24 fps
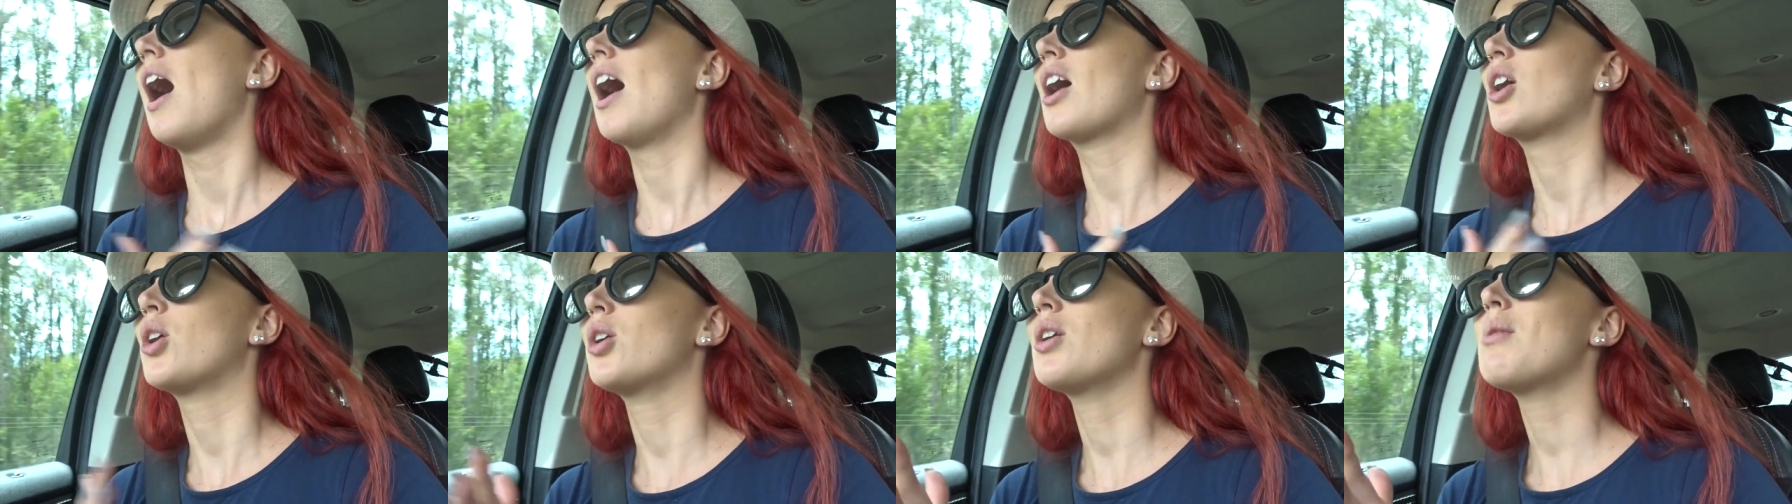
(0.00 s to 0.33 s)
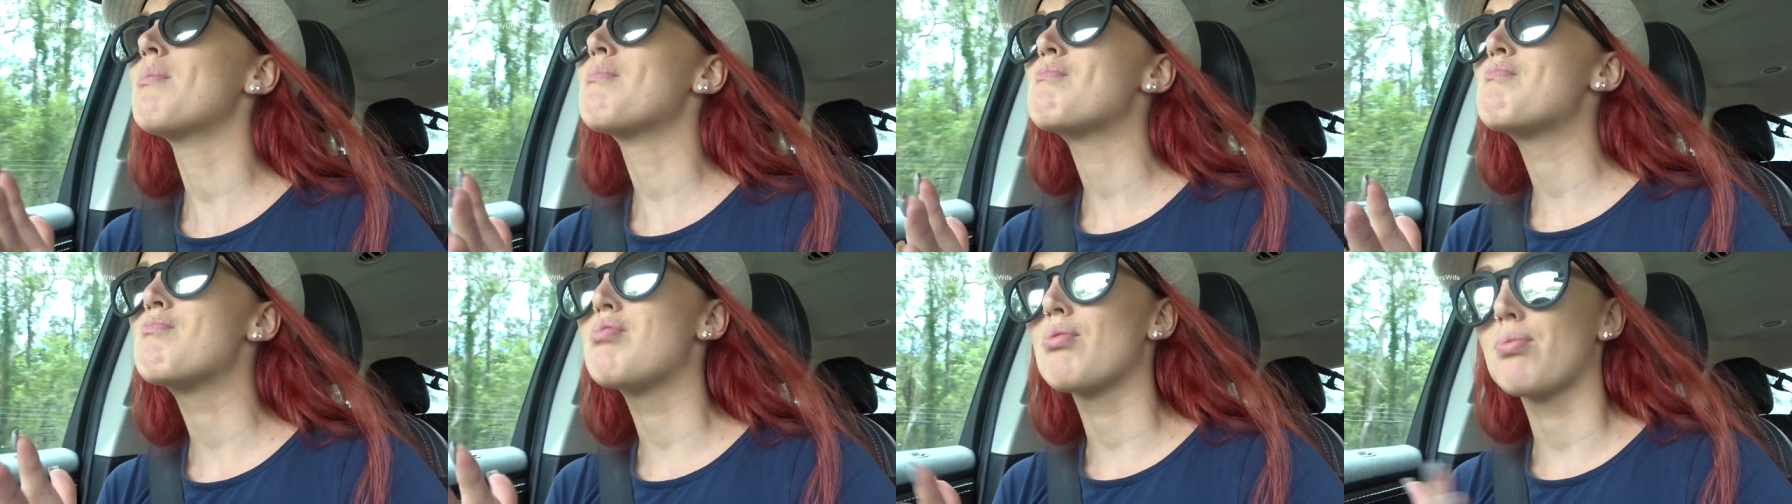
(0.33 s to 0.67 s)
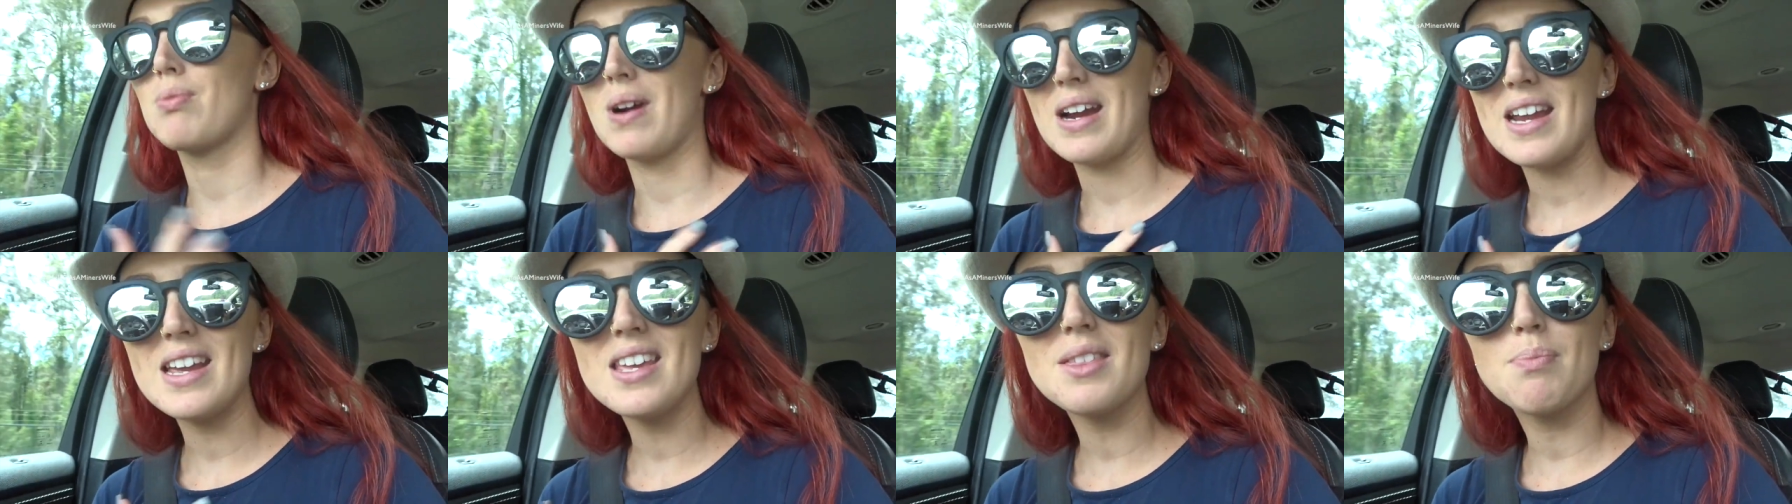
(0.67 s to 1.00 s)
I couldn't
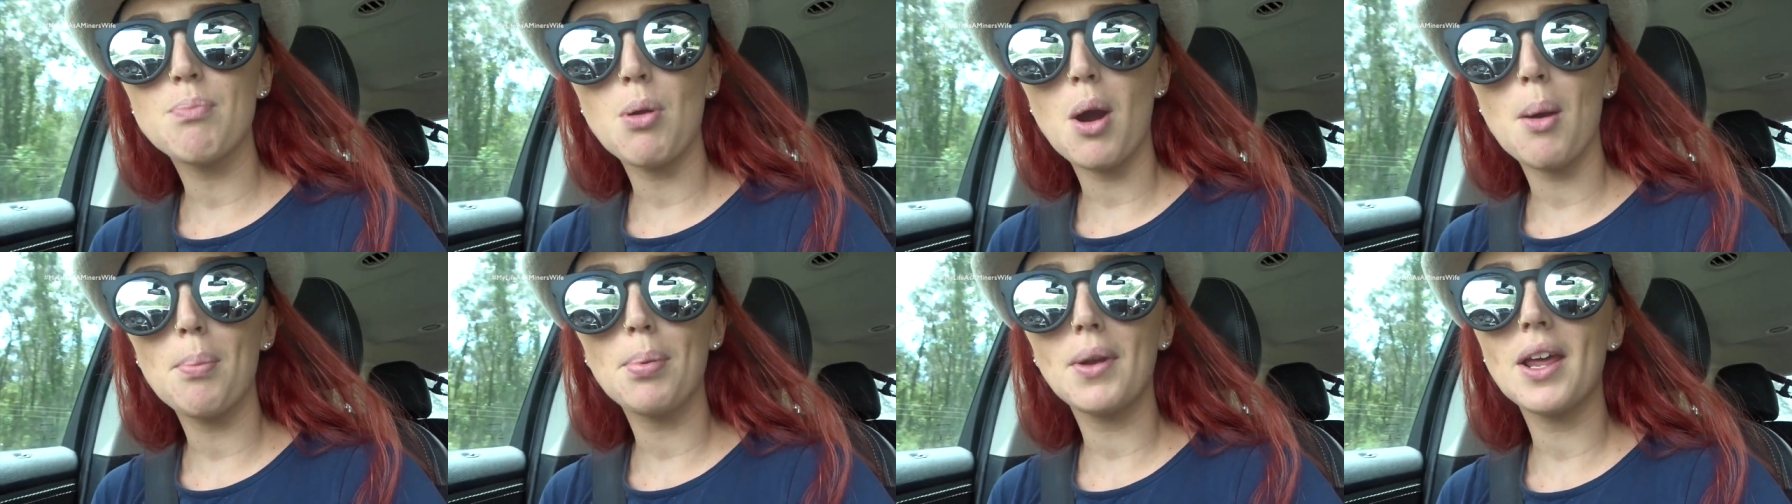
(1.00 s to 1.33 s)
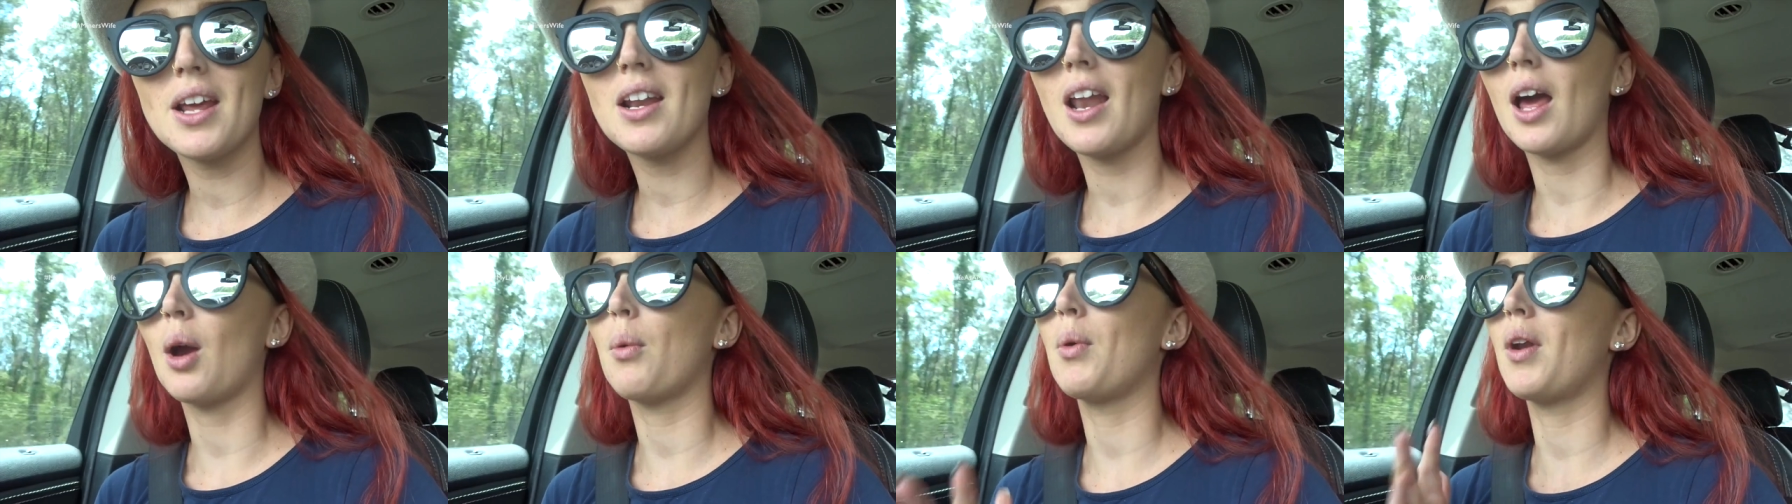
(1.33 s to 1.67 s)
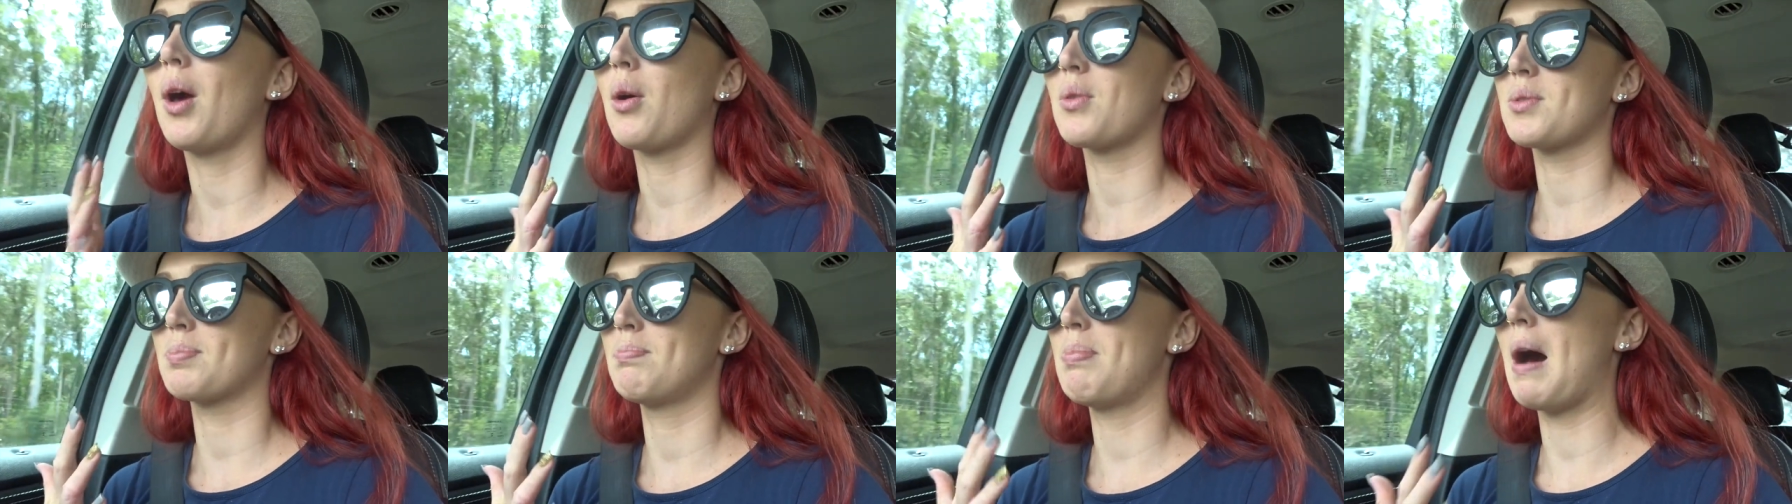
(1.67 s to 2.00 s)
breathe properly, like
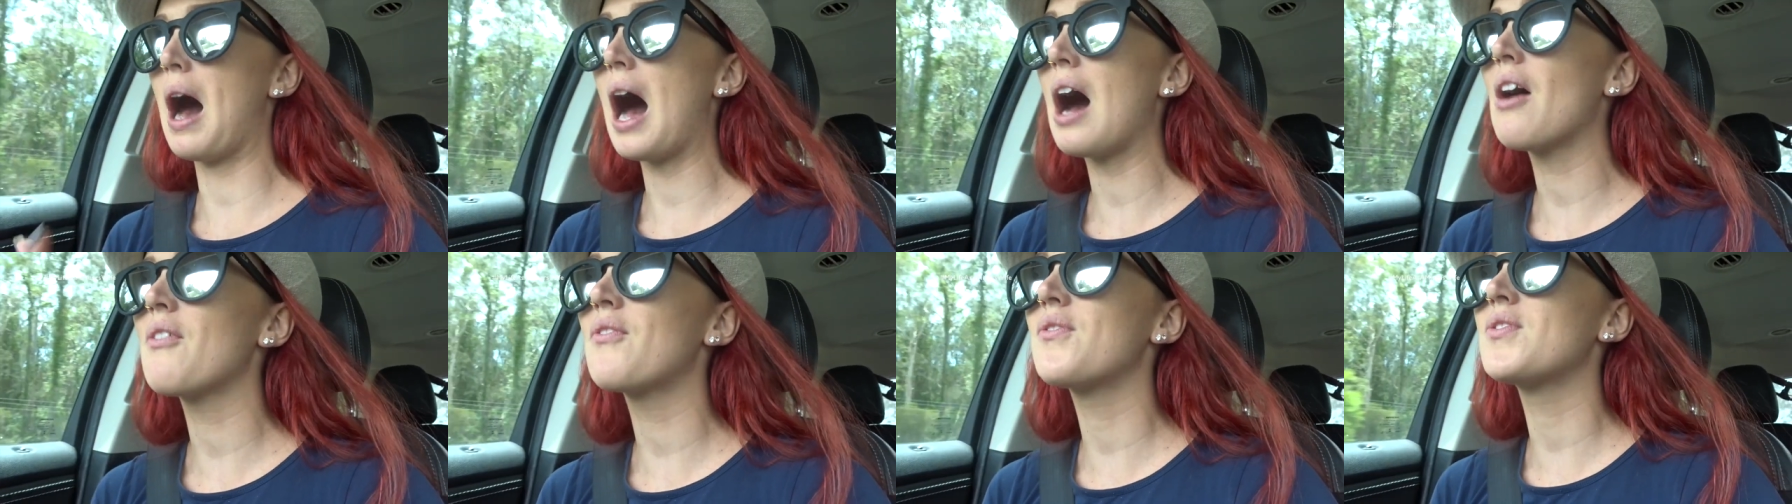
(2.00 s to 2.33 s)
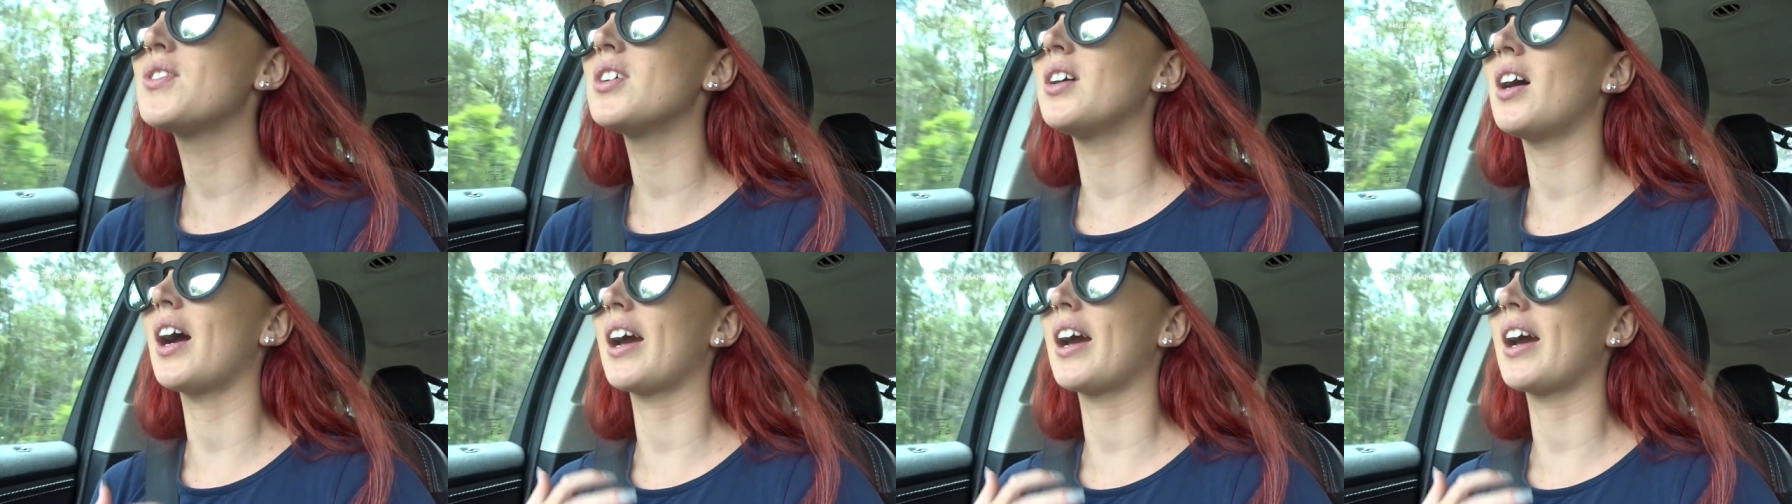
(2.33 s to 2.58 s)
when I was puffed,